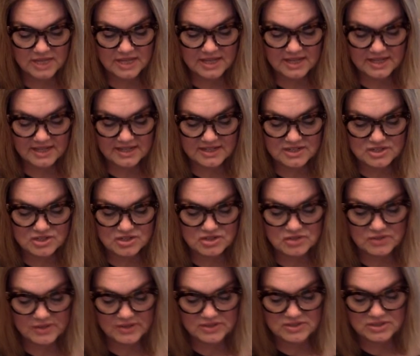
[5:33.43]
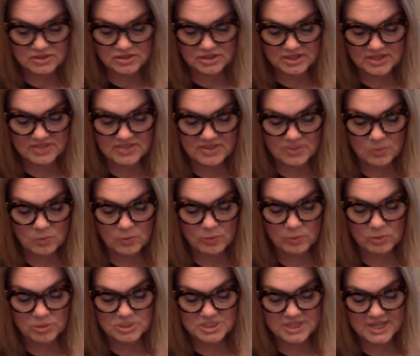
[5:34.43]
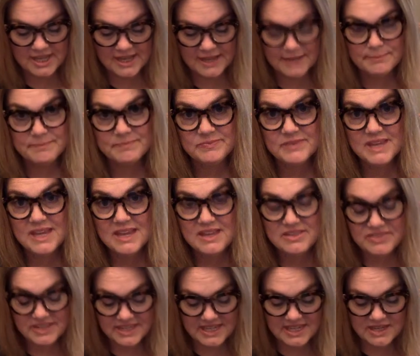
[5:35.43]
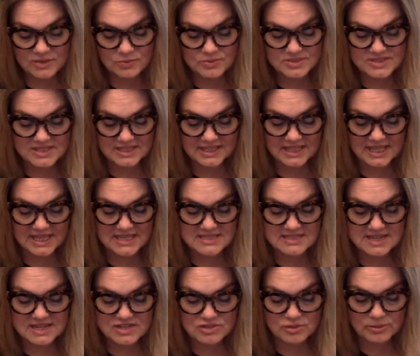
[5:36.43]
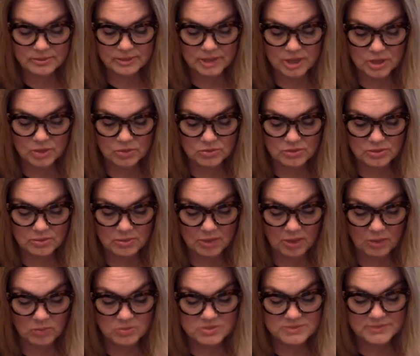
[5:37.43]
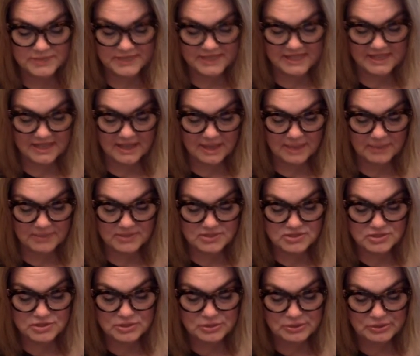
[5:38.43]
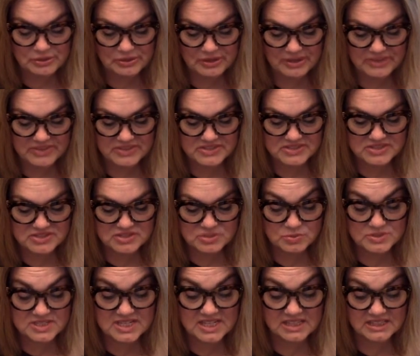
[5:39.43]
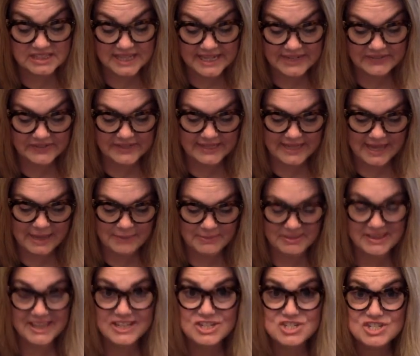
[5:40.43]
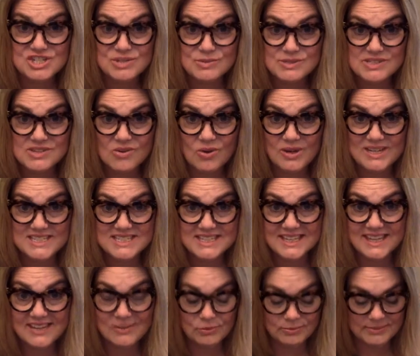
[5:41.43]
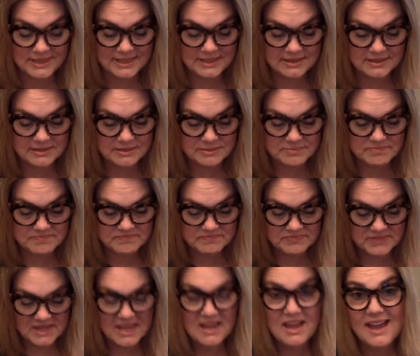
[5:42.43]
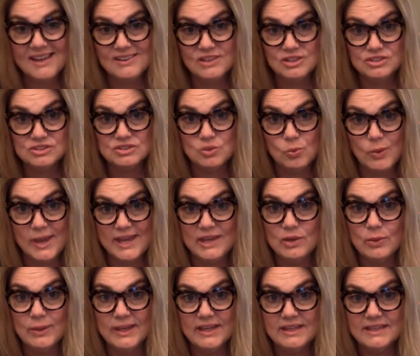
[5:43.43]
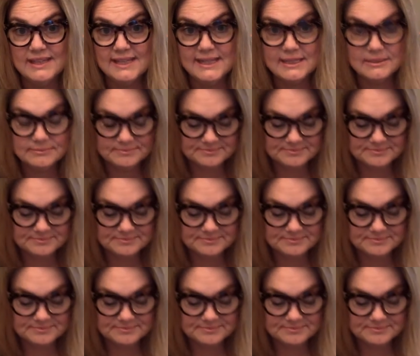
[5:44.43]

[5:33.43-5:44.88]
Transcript: And I turned around to look at them one more time. The kid was licking his ice cream cone, the mom was picking up his scooter, and the sister was glaring at me like she was going to kill me. I looked away quickly.